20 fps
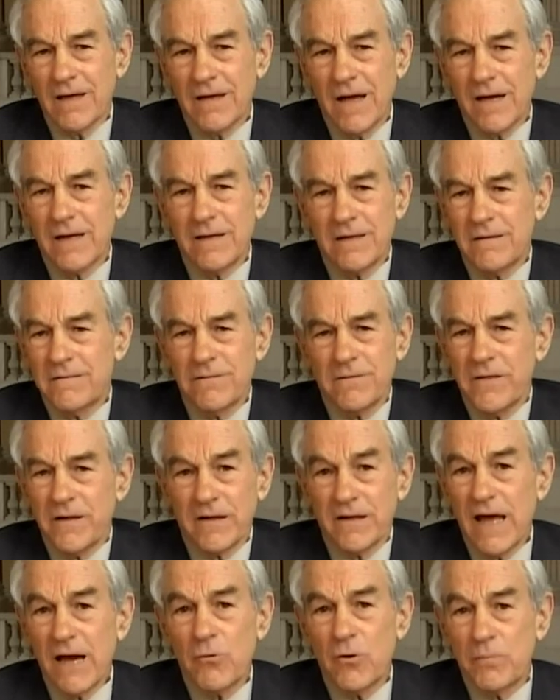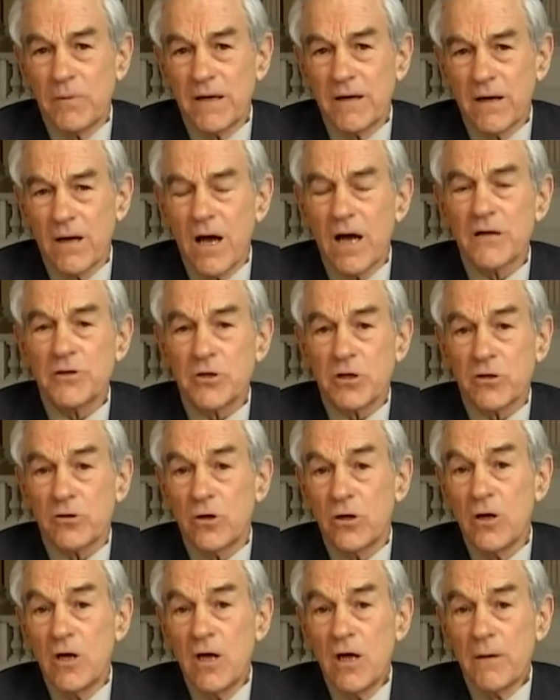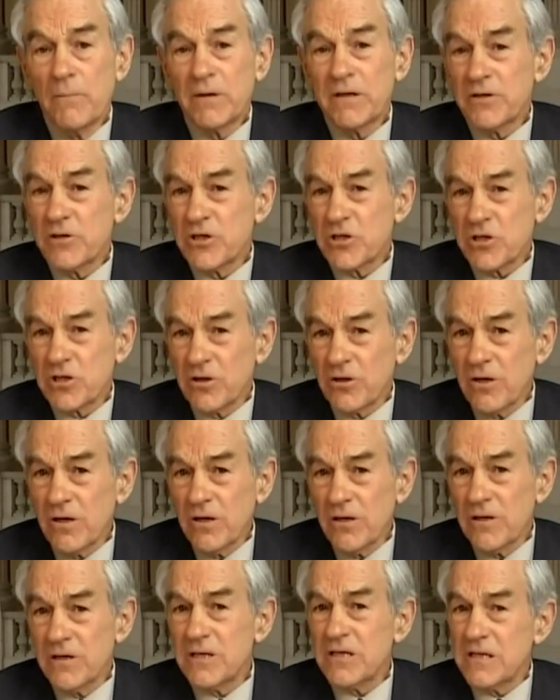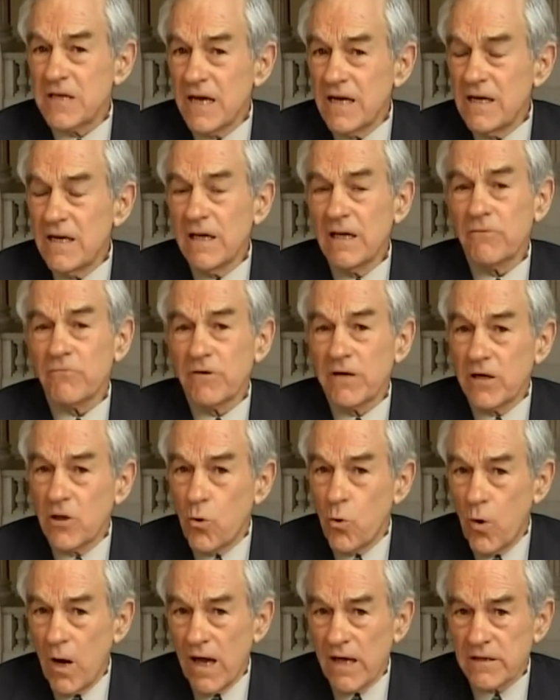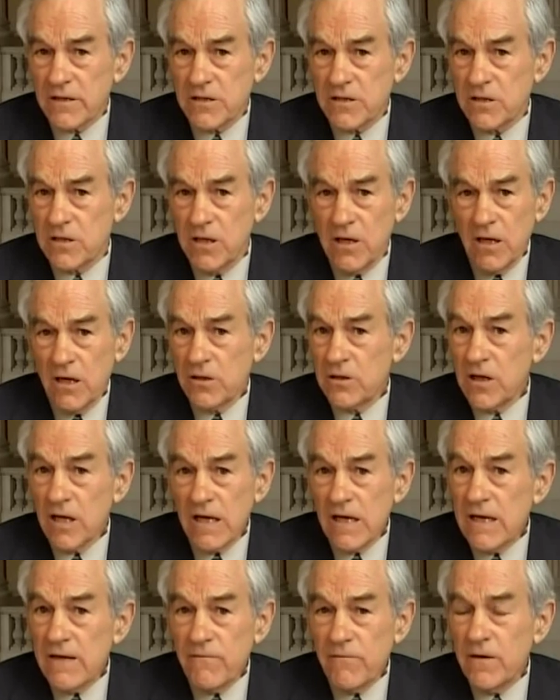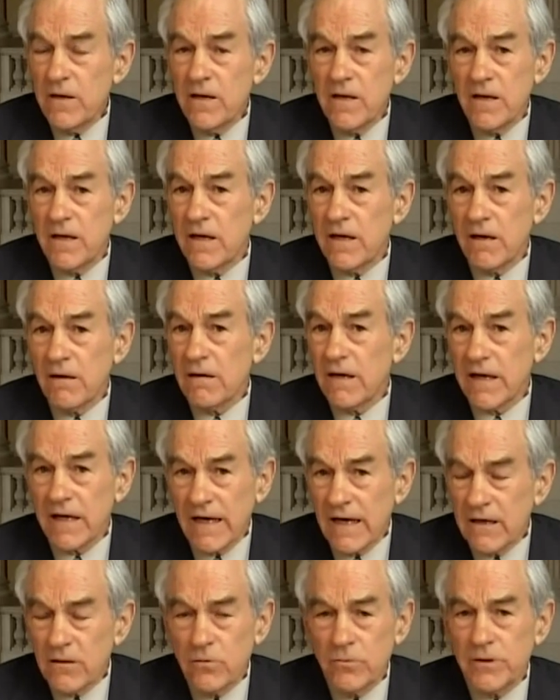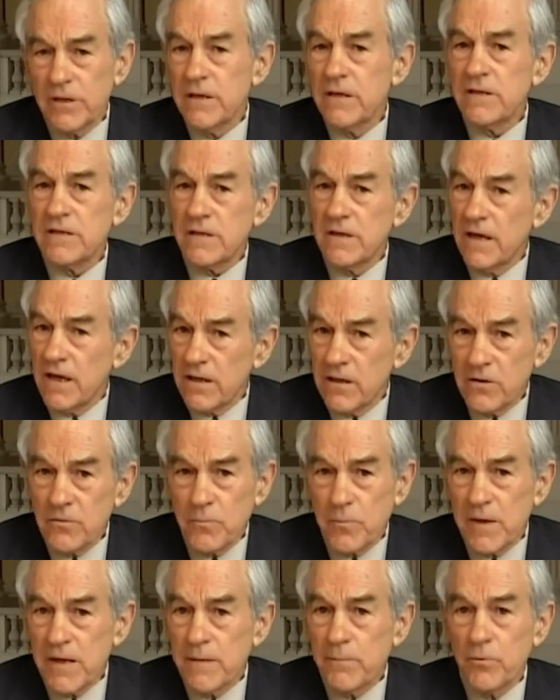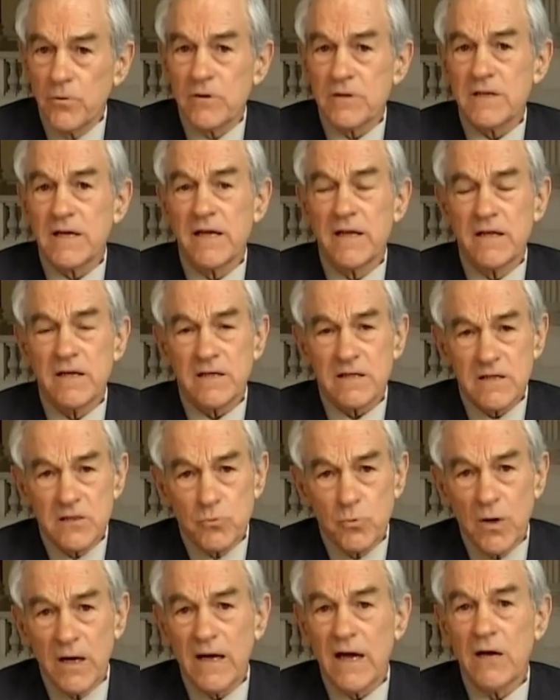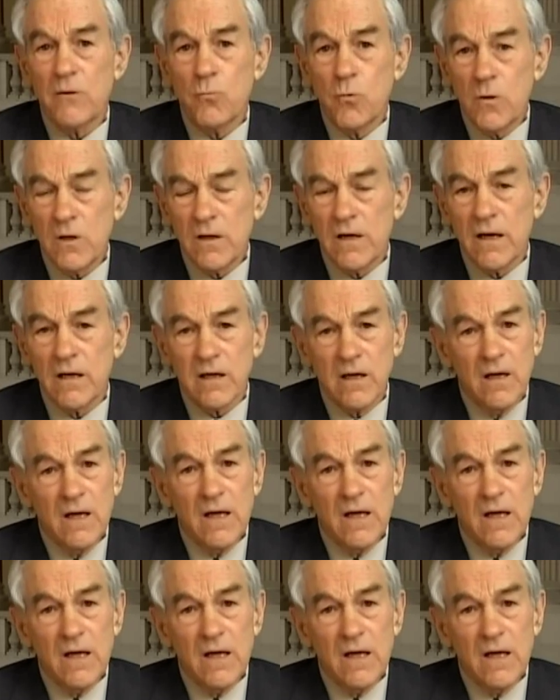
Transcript: I don't think that would be logical. But to start sending requests to even their accountants and other people and say, this is what I want,